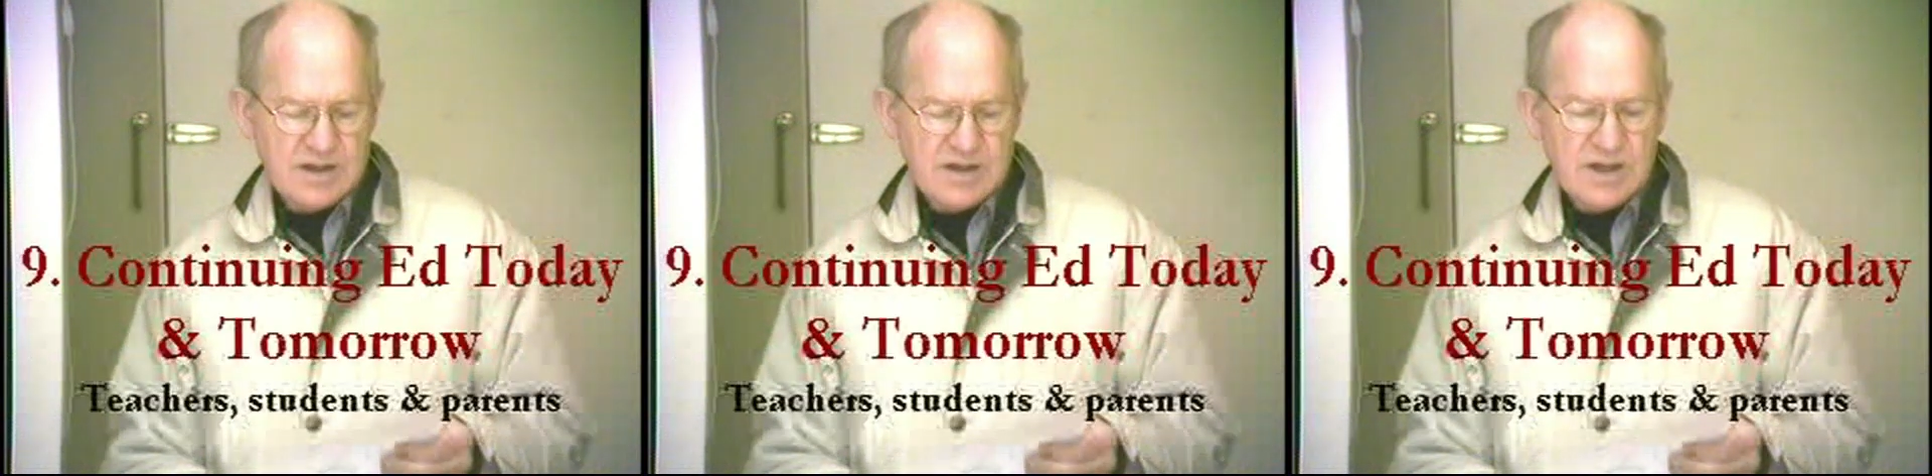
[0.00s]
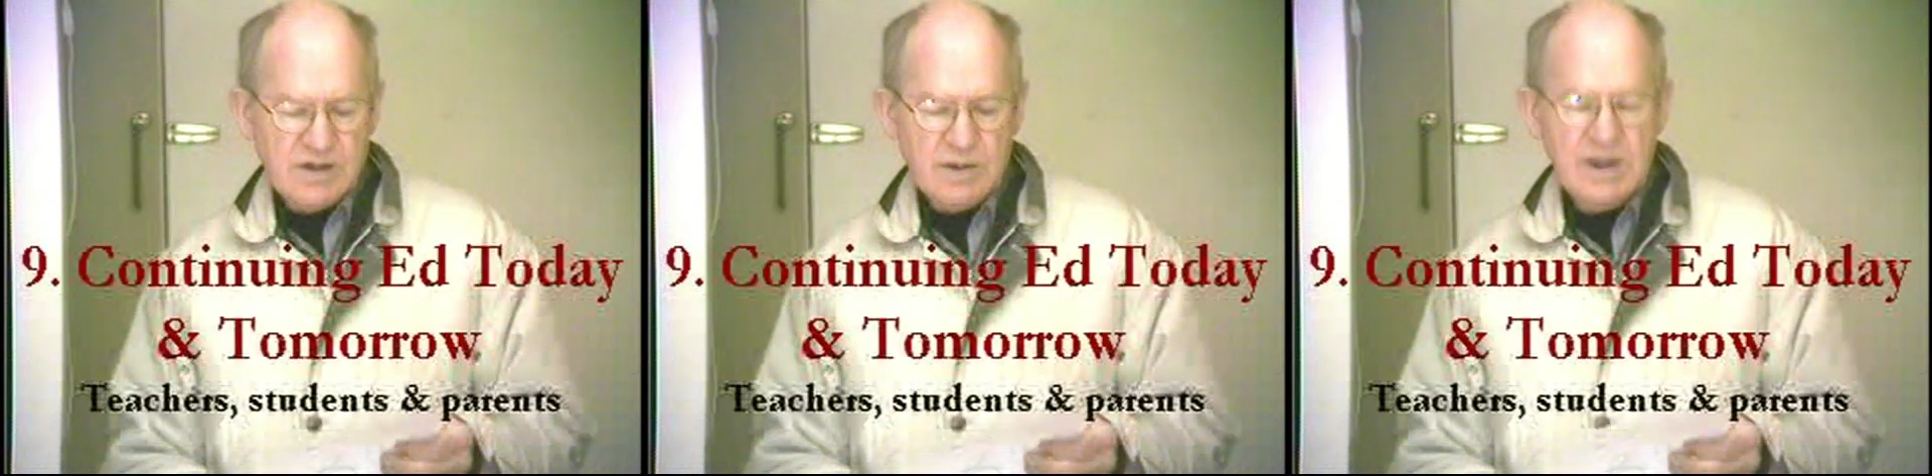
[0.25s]

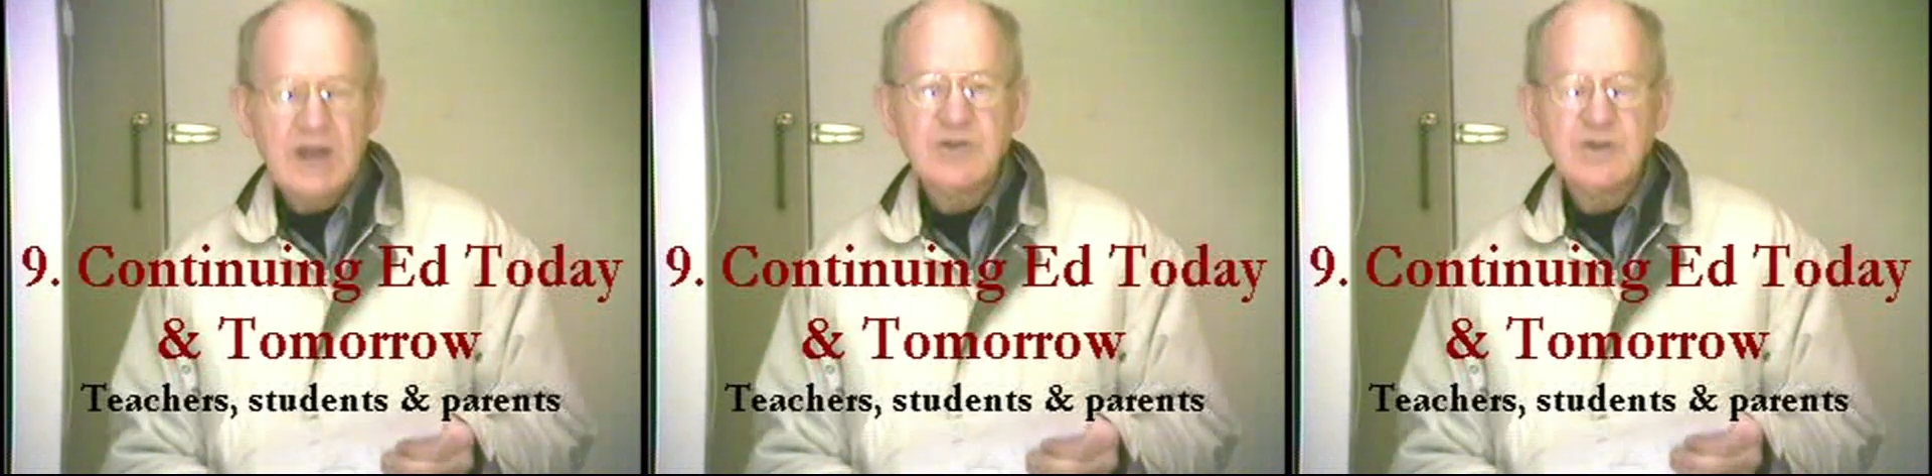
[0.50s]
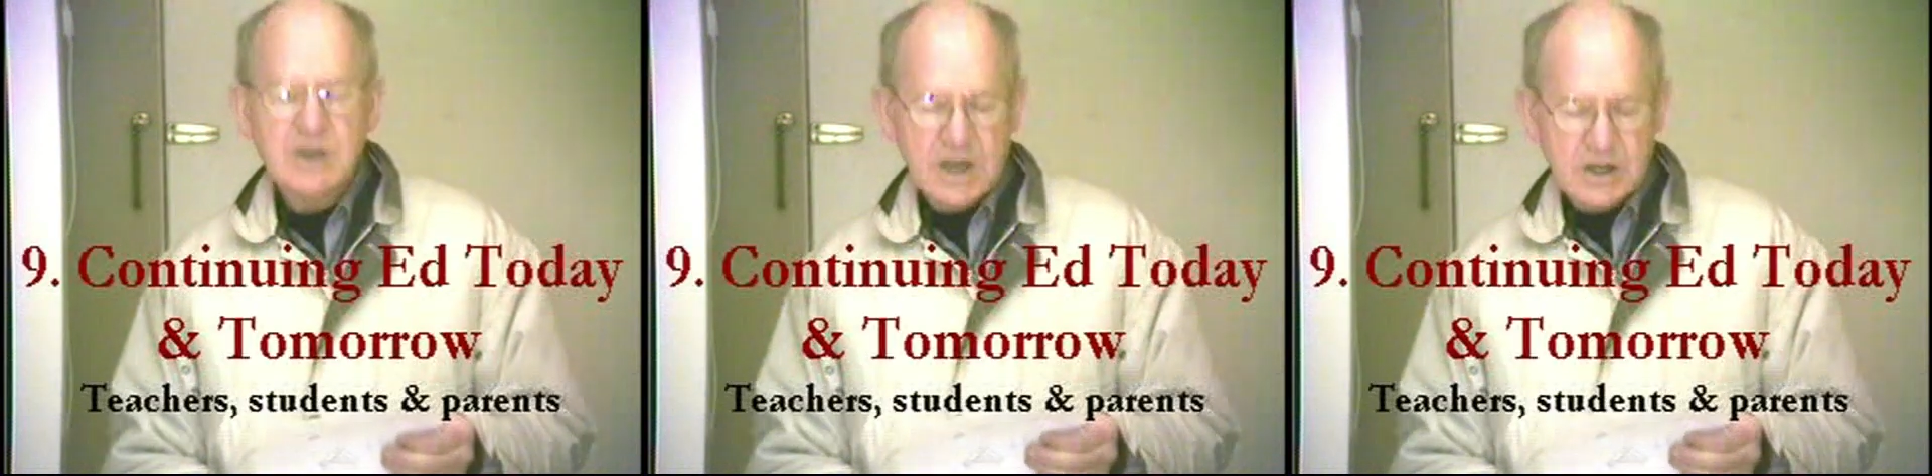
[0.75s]
Continuing
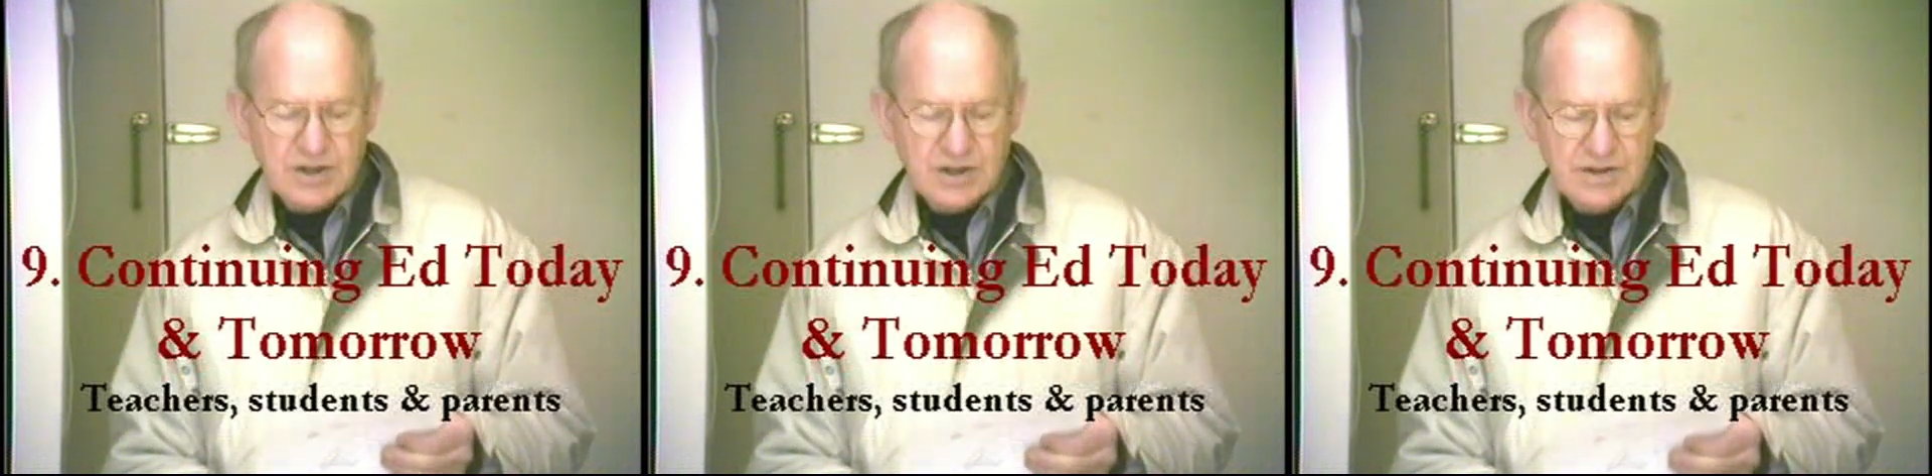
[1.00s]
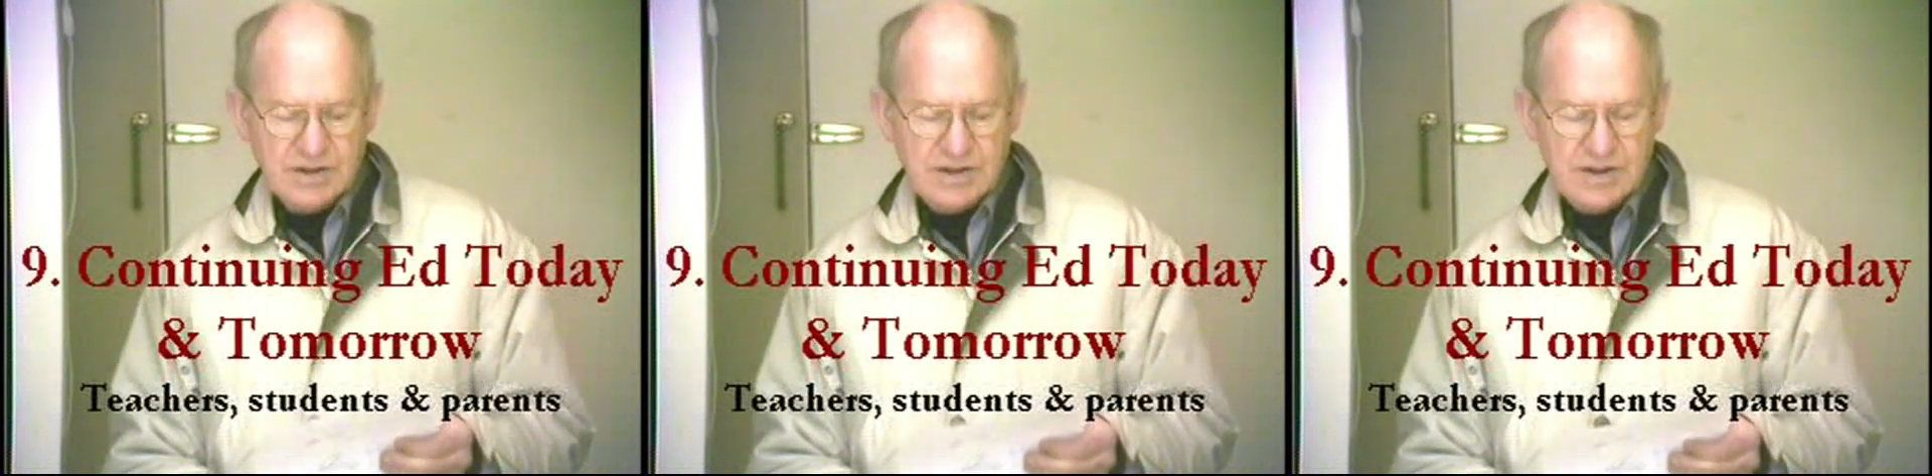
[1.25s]

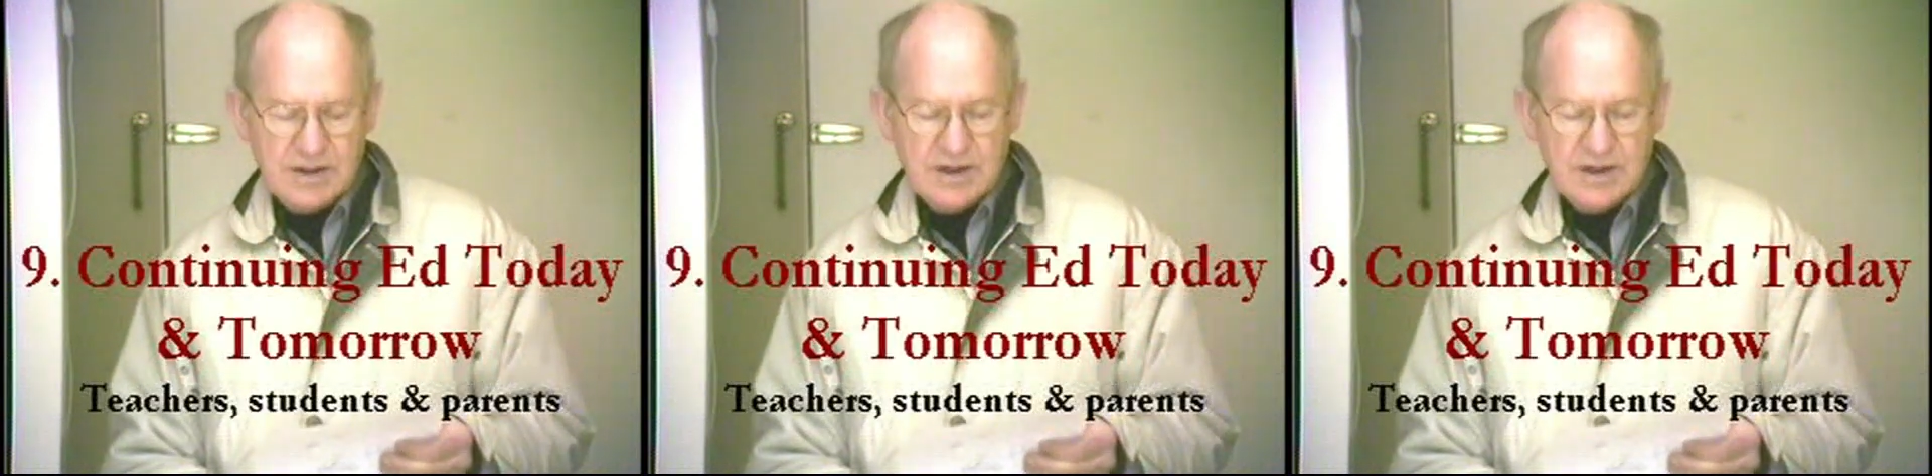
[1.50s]
education,